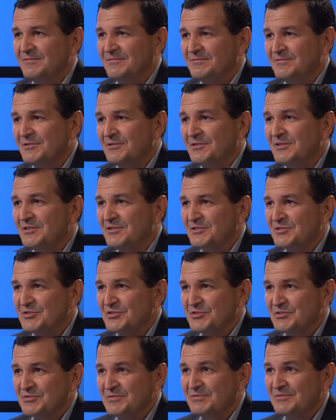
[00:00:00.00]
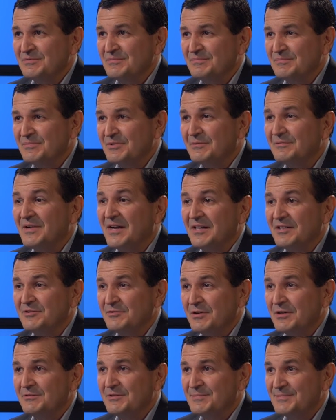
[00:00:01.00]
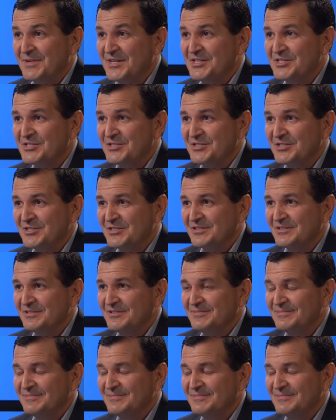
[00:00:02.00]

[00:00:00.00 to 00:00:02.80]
for us to provide to our patients.